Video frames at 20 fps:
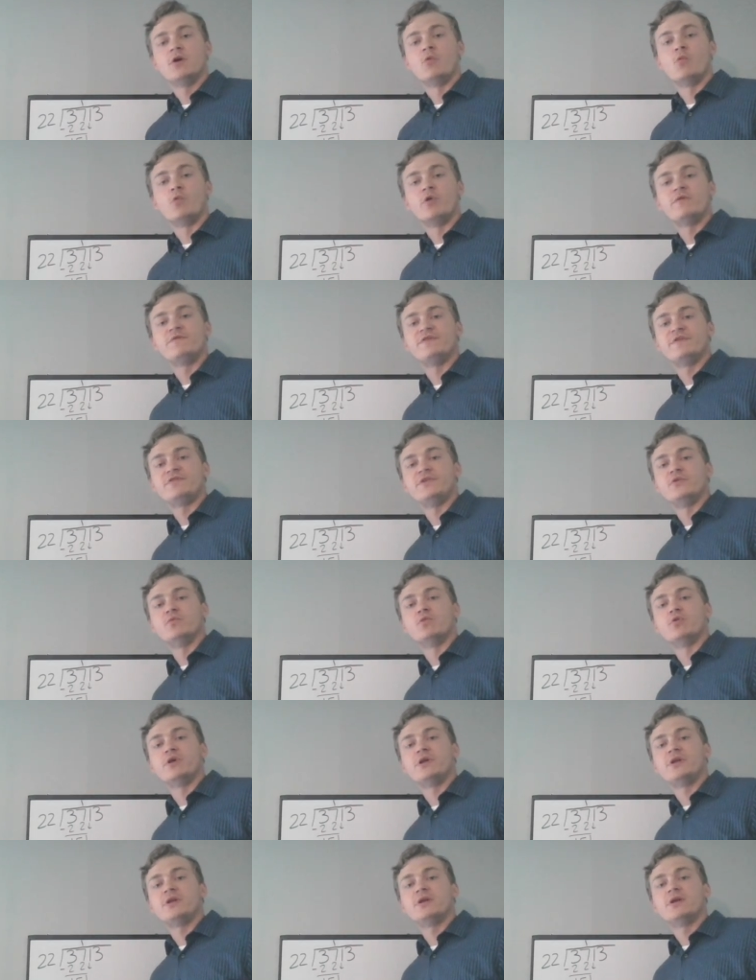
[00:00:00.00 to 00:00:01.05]

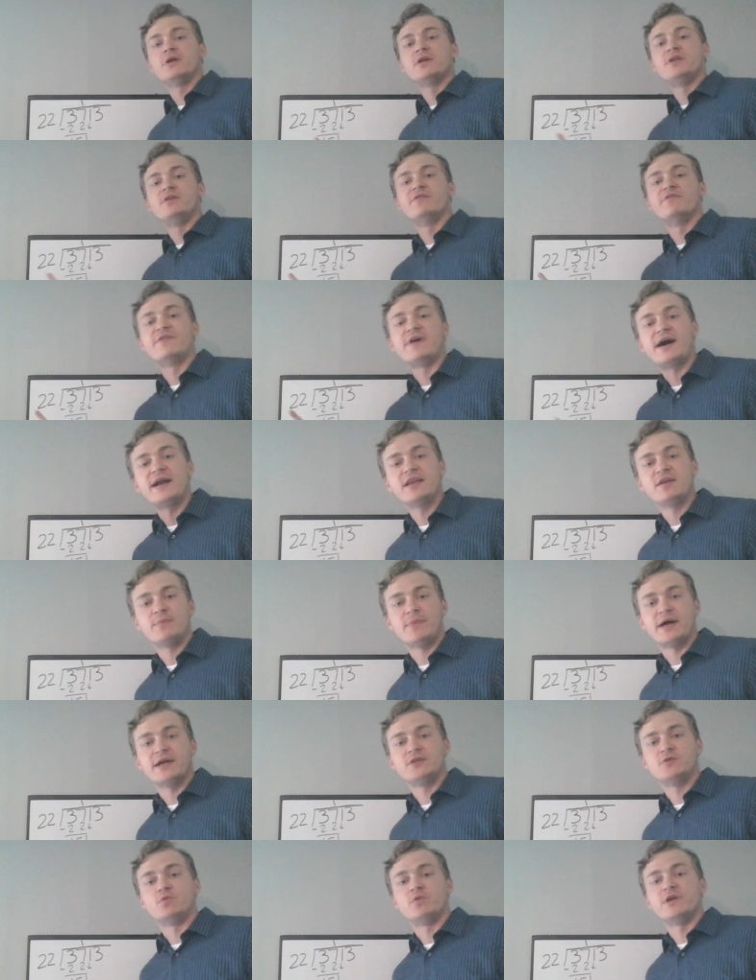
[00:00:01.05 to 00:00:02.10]
151 divided
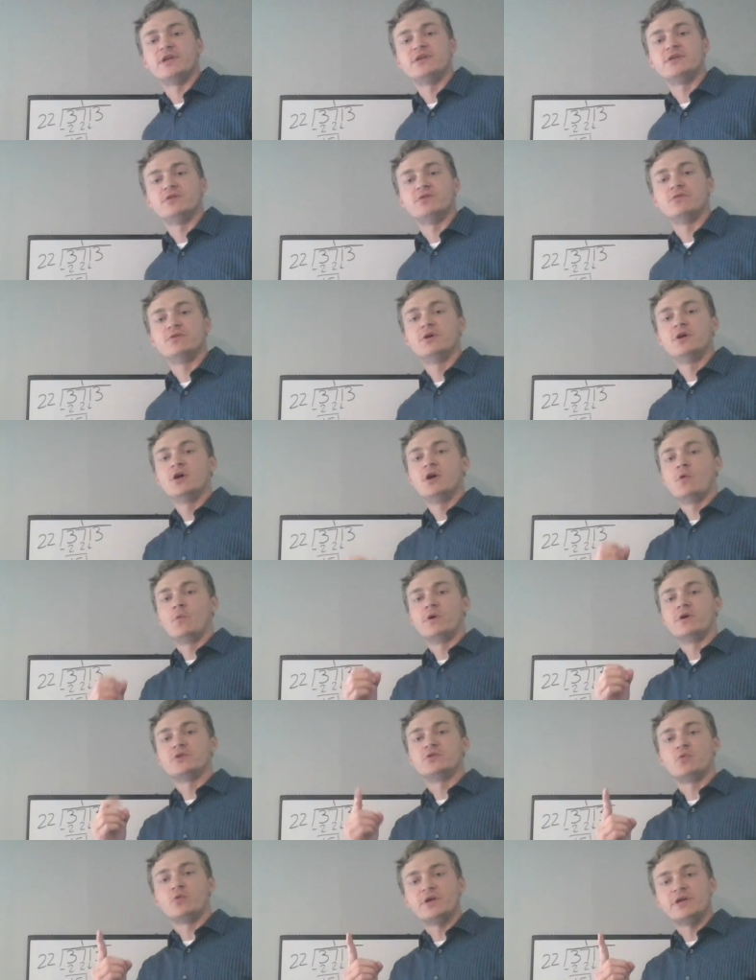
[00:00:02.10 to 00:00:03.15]
by 22, well,
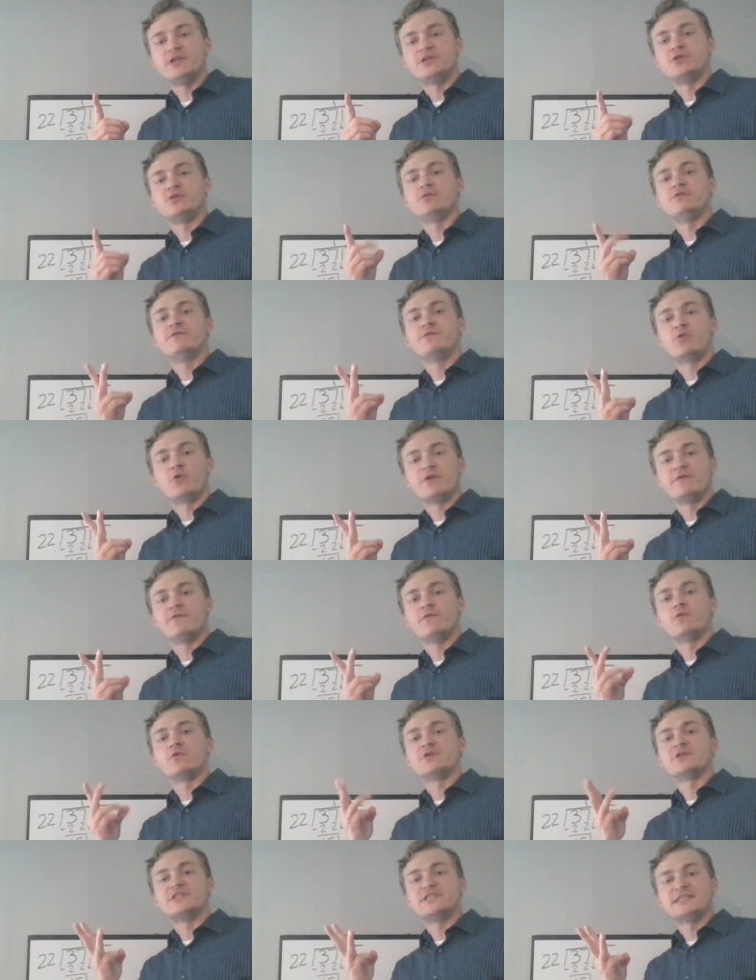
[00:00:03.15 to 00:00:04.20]
22,
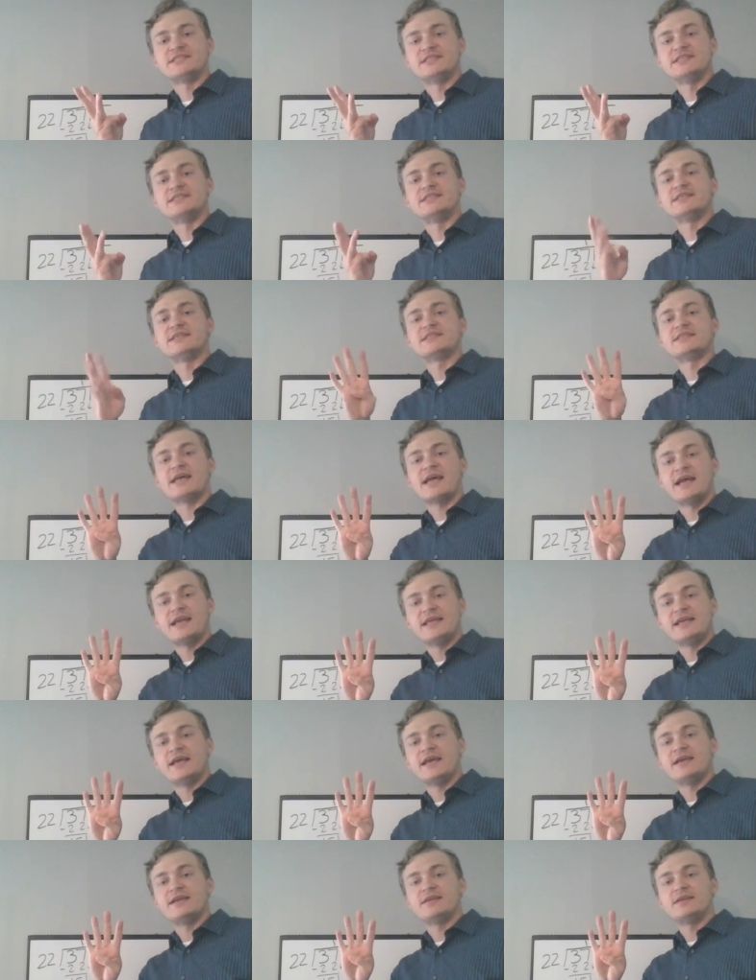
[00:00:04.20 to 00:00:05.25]
44, 66,
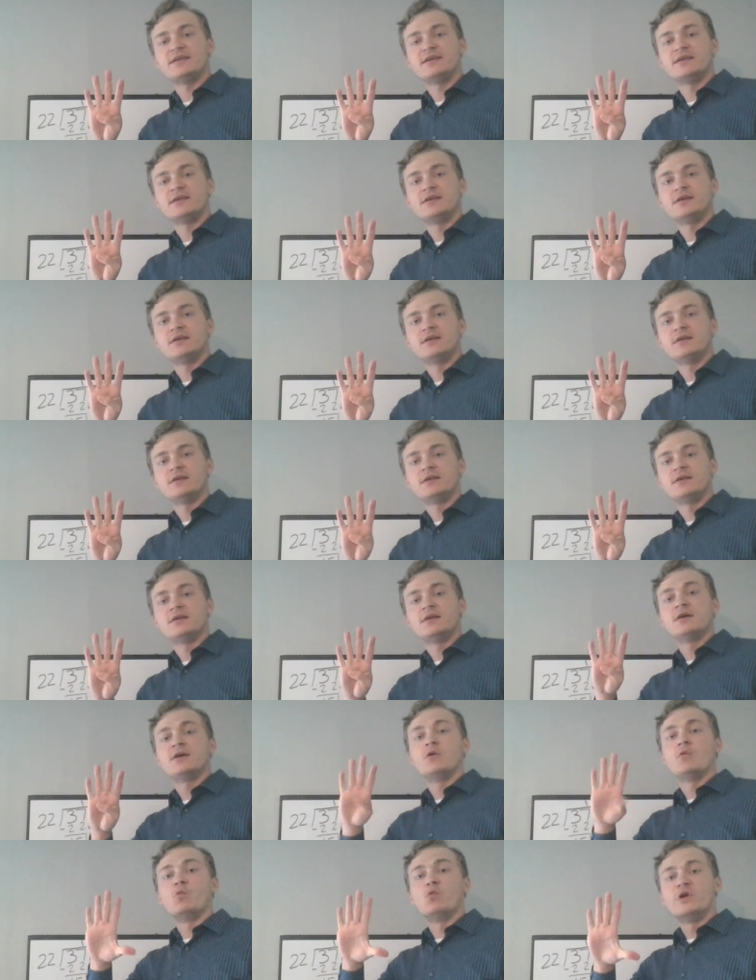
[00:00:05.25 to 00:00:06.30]
88,
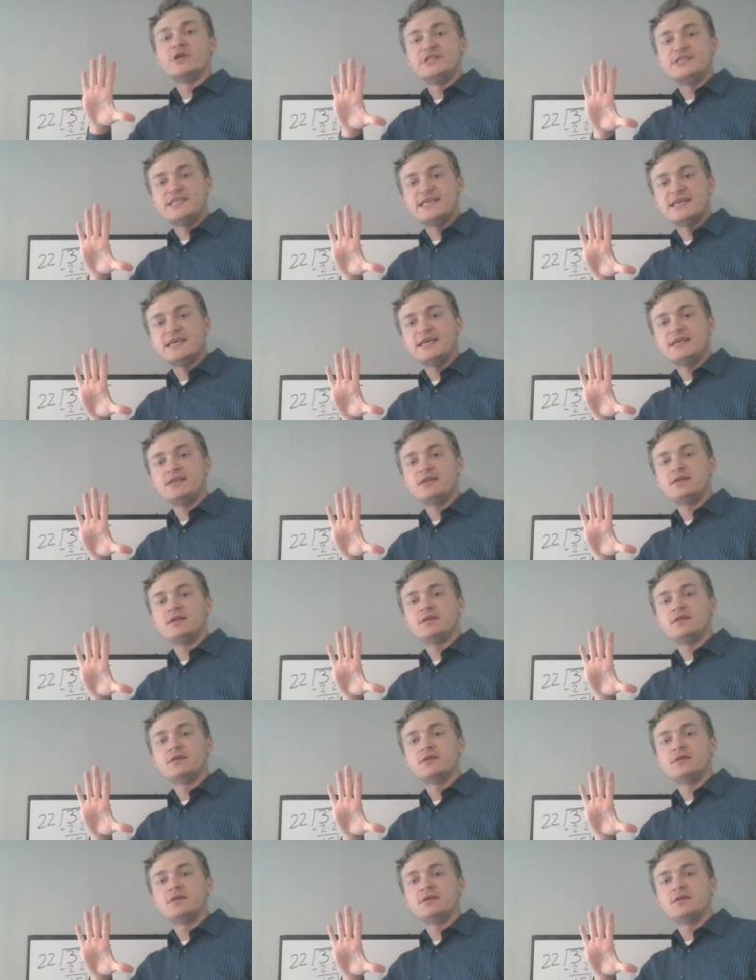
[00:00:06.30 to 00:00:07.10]
110,